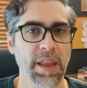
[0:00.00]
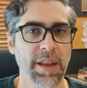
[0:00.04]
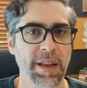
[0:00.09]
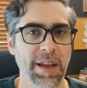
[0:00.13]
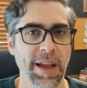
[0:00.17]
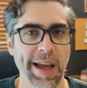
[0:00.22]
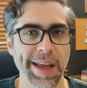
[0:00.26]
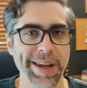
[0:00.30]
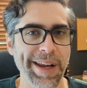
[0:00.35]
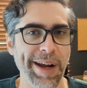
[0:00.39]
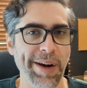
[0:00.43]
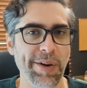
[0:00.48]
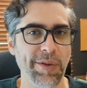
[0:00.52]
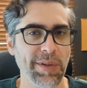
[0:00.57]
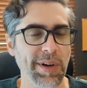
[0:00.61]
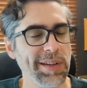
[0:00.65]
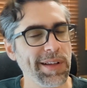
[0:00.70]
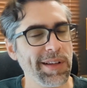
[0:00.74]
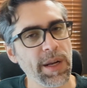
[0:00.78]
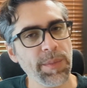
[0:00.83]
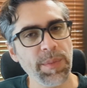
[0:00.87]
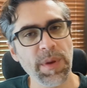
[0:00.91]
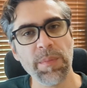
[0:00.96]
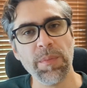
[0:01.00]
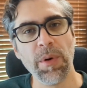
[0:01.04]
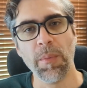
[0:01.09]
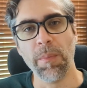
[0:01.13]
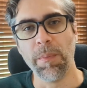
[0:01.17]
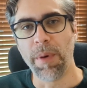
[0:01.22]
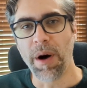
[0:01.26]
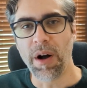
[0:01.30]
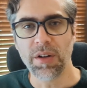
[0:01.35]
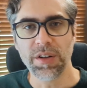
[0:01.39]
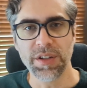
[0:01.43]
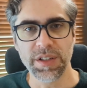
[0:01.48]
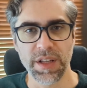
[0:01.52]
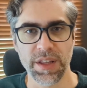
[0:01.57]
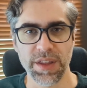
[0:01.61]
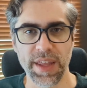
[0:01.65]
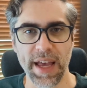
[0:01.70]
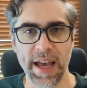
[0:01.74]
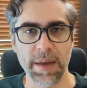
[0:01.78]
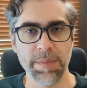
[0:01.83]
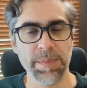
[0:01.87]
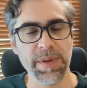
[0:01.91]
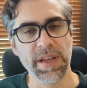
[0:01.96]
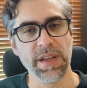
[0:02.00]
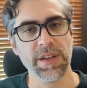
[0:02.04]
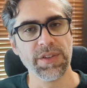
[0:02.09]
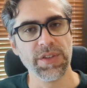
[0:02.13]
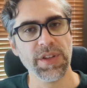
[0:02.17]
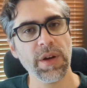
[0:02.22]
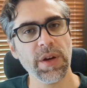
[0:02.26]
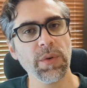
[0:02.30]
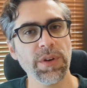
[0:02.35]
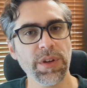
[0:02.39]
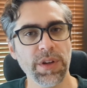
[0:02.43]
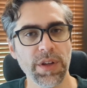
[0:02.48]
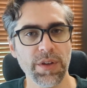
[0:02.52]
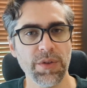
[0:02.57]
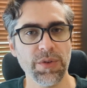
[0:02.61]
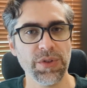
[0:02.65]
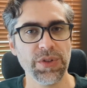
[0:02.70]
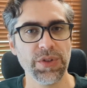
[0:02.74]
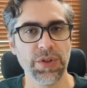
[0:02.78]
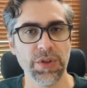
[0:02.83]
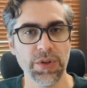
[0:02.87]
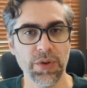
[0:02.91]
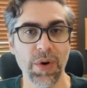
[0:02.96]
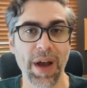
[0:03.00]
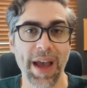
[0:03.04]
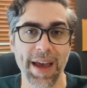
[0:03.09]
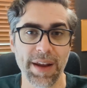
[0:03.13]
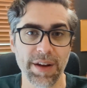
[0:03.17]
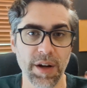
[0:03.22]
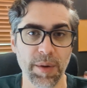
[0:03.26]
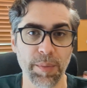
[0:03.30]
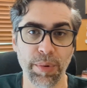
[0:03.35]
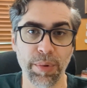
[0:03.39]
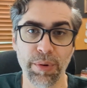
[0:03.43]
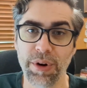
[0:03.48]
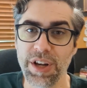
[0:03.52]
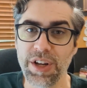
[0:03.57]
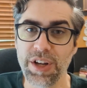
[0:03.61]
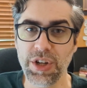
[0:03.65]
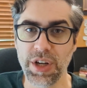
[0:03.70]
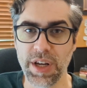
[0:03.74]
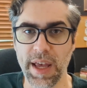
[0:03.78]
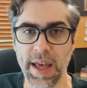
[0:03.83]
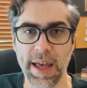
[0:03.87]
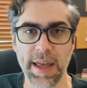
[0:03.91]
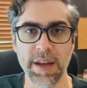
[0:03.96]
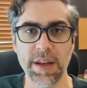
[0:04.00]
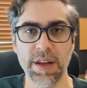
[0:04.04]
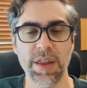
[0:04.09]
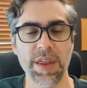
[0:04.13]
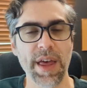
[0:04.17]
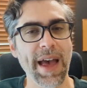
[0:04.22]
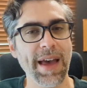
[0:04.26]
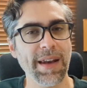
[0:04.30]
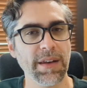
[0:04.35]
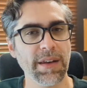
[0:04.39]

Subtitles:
And now, a lot of people balked at that because they were used to and appreciated that